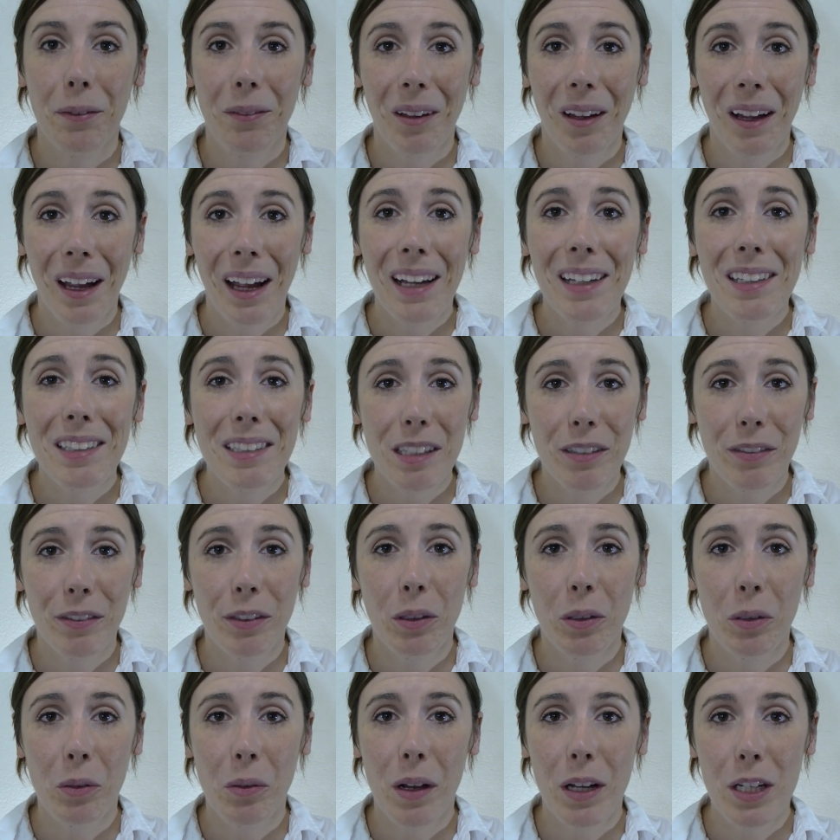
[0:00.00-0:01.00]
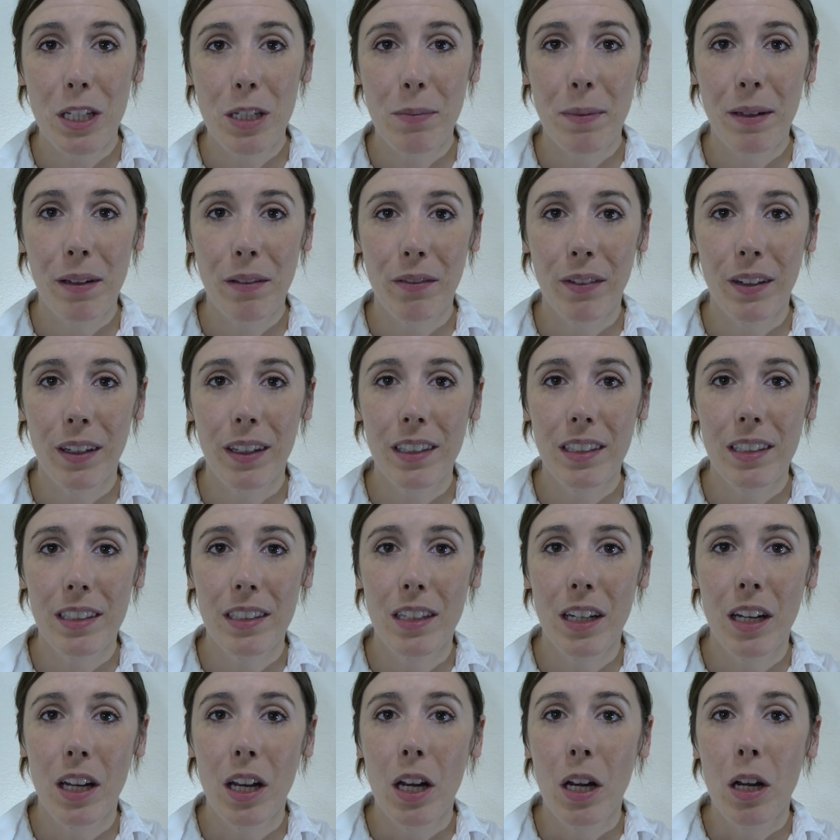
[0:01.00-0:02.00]
Okay, so if you want to watch me
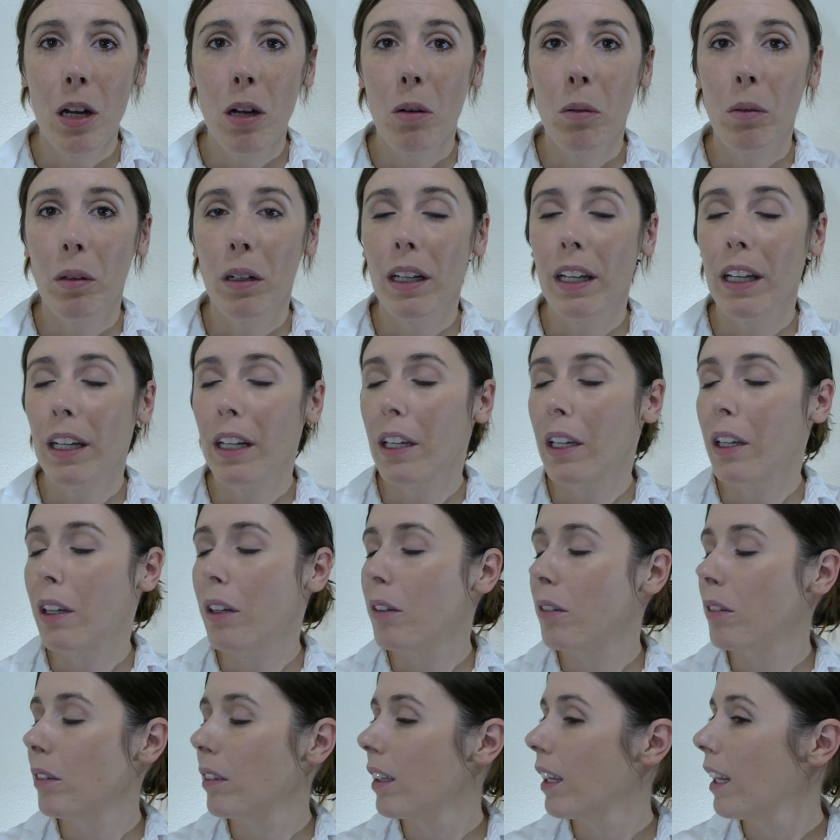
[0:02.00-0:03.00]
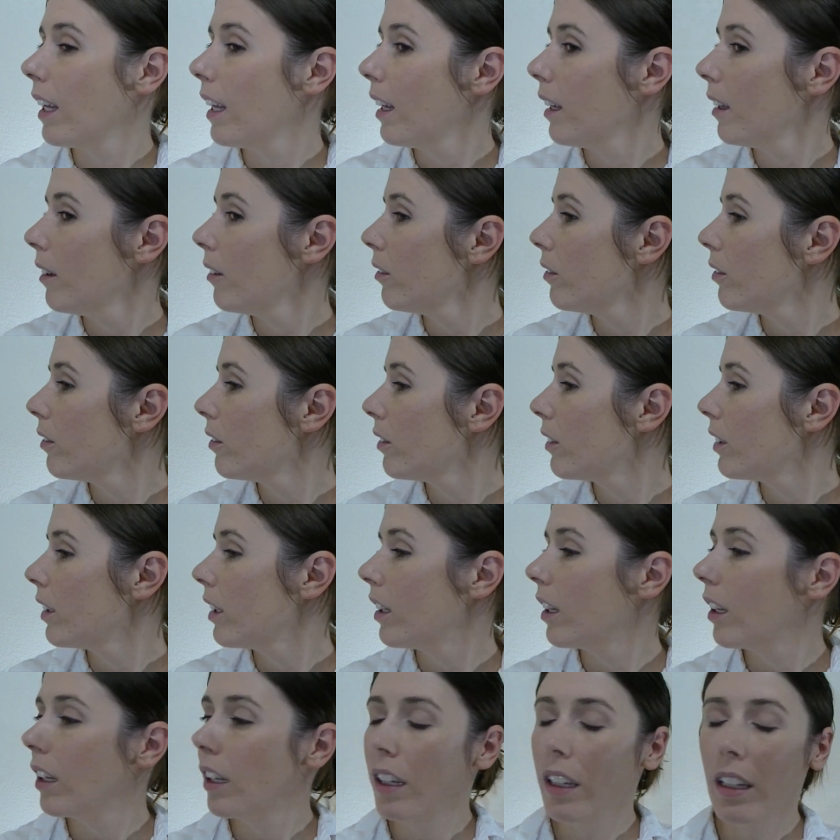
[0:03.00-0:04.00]
first, we're going to go left,
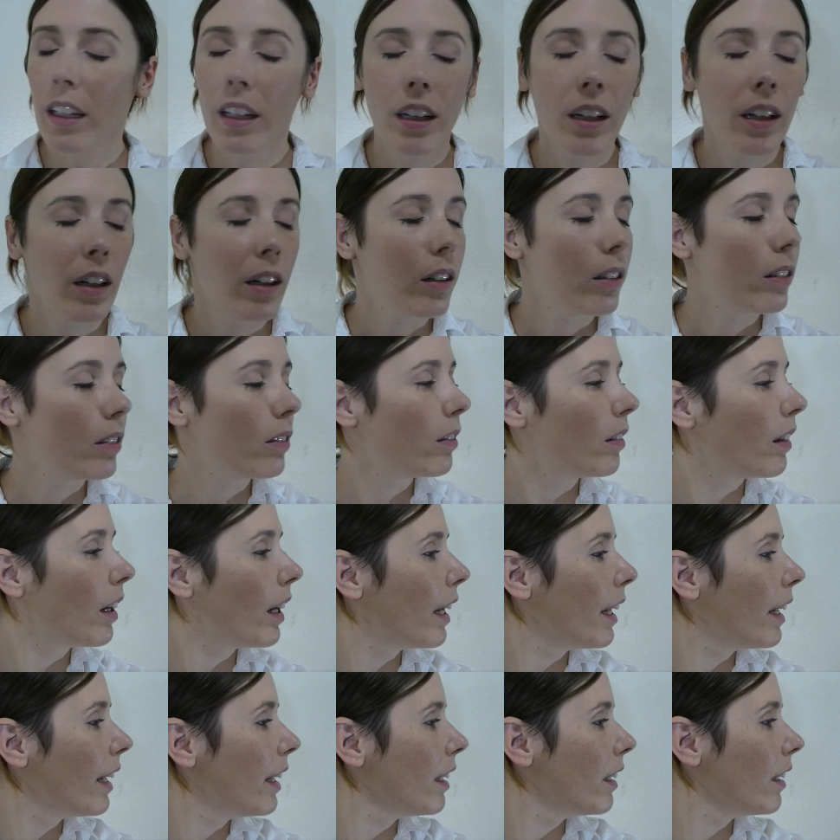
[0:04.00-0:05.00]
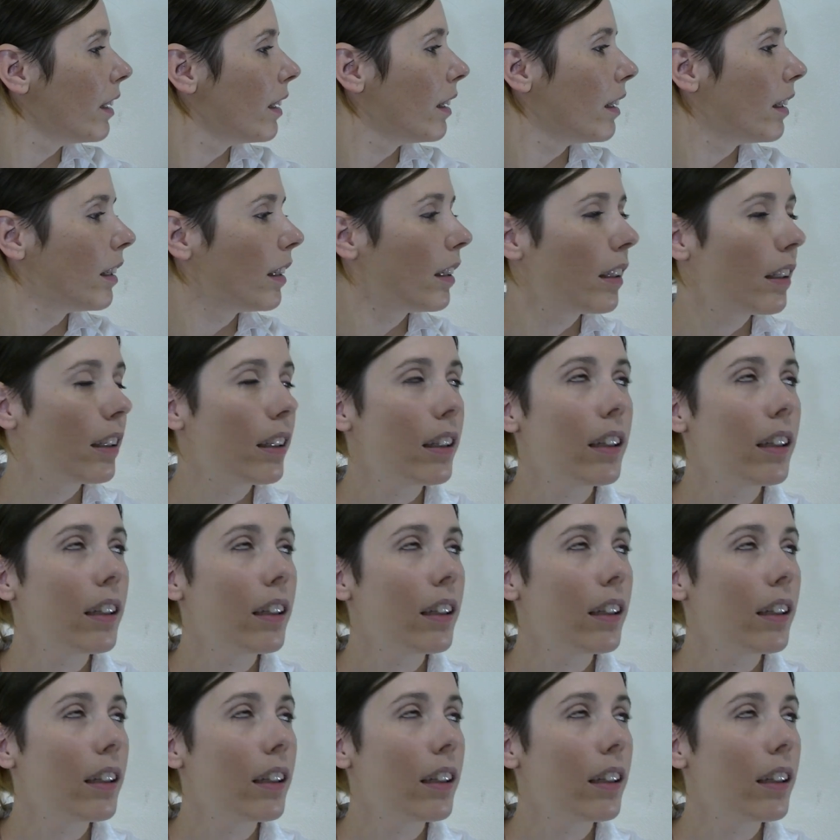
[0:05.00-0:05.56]
right,